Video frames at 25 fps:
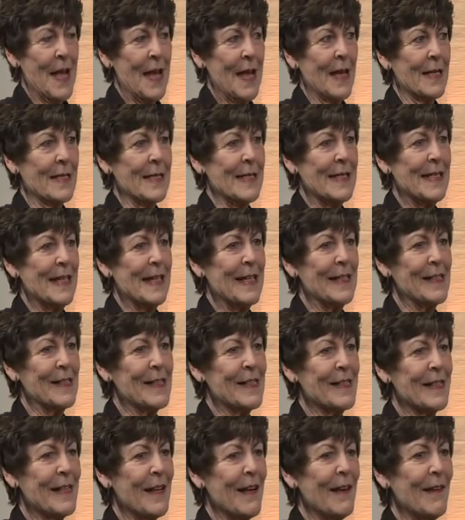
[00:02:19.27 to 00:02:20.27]
And tell
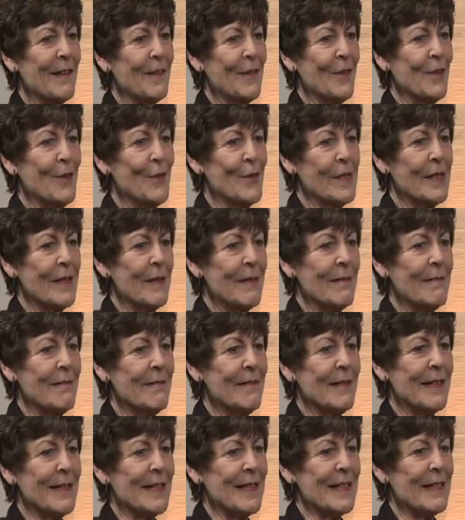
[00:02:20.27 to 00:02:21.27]
us, you
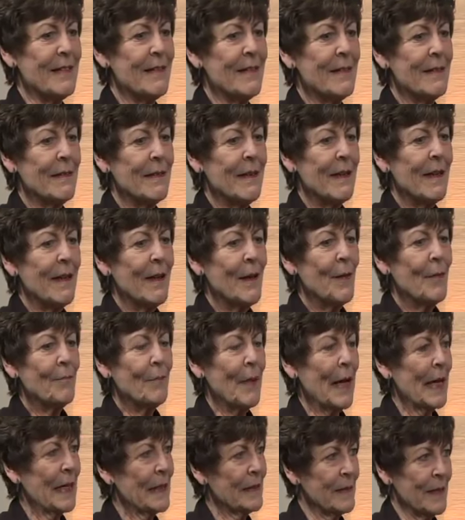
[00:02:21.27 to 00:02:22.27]
said that
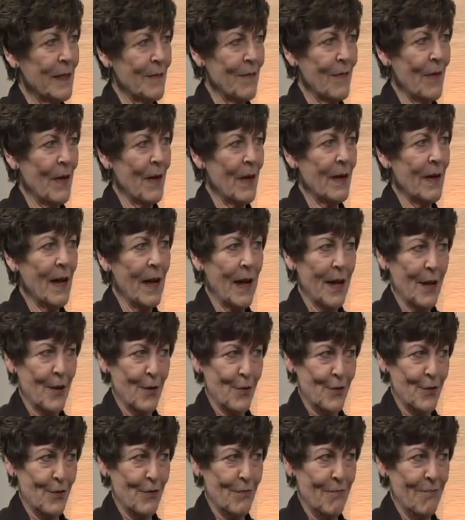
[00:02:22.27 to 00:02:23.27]
Mike Levi
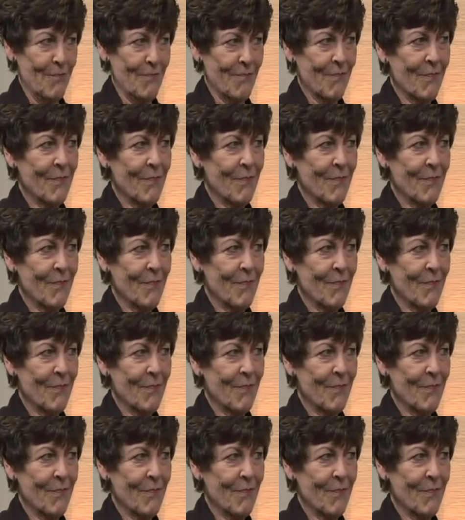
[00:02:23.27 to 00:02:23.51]
hired you.